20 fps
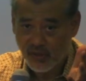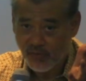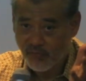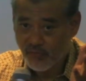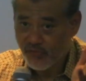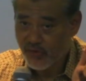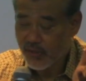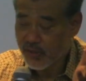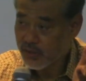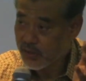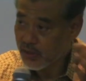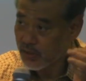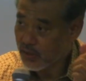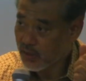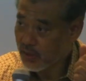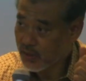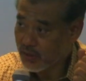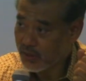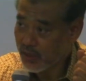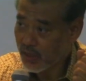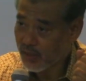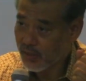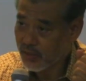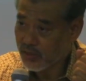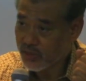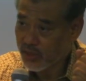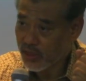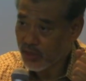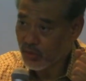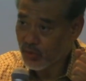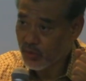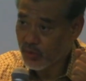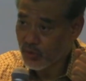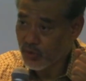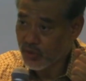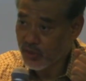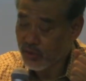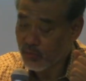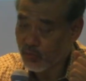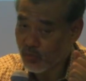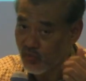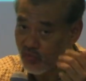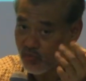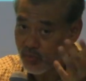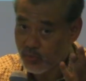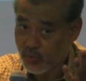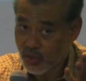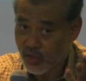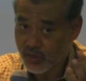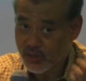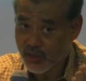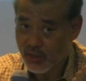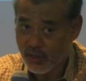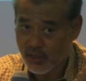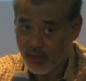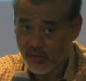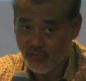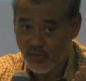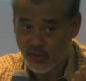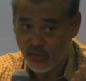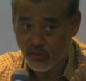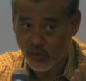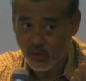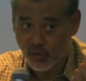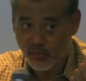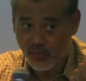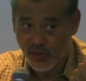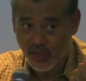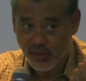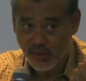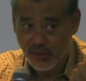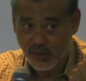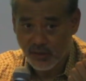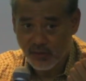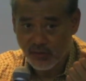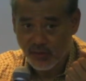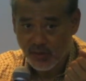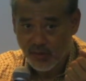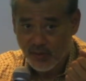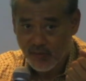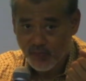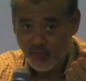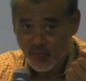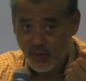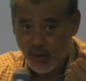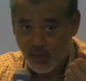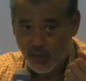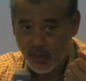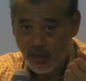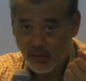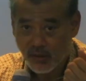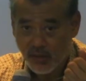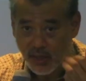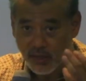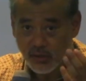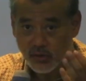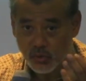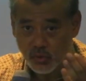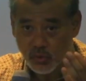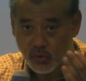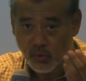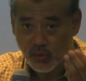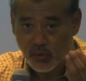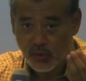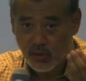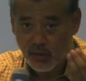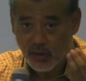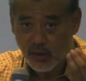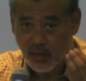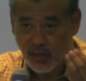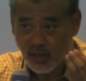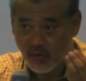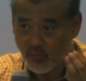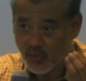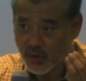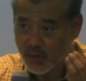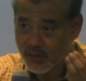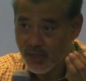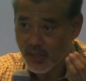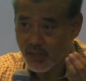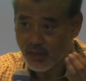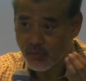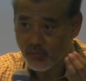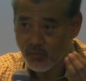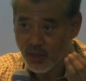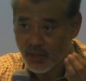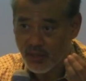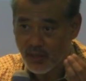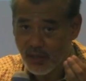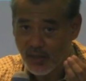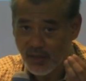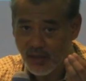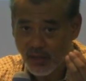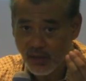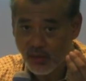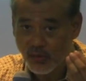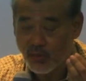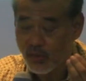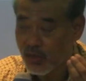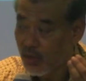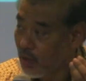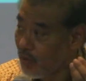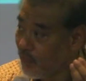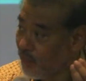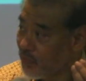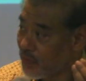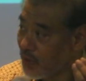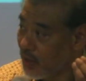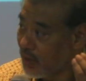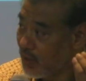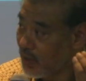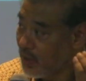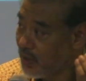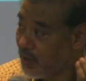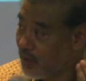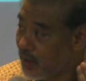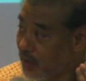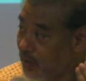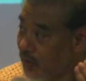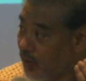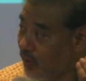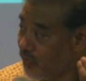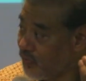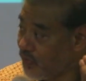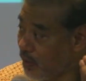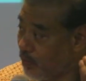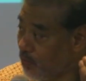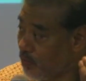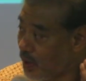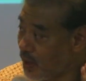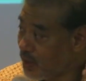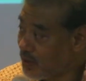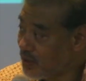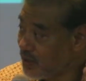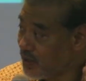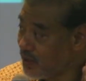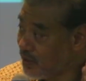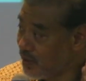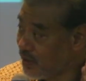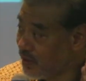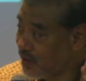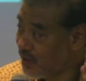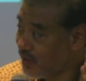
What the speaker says: some friends in the Italian trade union movement because I live in Rome right now, and they too have been telling me how the leader of the party